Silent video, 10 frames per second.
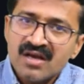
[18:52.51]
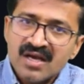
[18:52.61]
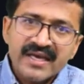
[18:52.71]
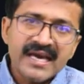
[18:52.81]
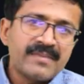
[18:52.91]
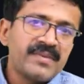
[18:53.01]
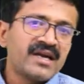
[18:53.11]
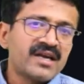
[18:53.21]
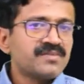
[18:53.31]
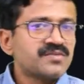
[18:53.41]
can be in
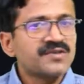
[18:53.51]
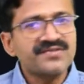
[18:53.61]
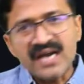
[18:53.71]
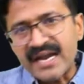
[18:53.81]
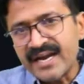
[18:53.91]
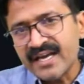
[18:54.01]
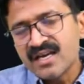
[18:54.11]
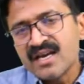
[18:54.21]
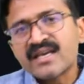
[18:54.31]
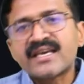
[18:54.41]
terms of
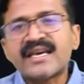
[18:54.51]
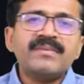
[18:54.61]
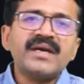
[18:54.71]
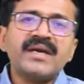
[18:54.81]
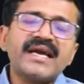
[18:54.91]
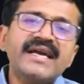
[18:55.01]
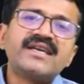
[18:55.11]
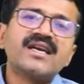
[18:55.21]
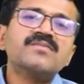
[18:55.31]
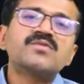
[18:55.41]
kinetic, can be in
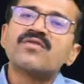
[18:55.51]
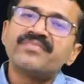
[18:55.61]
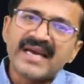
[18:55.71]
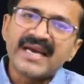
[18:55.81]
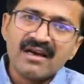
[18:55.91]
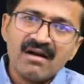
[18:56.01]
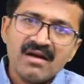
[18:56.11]
terms of mechanical.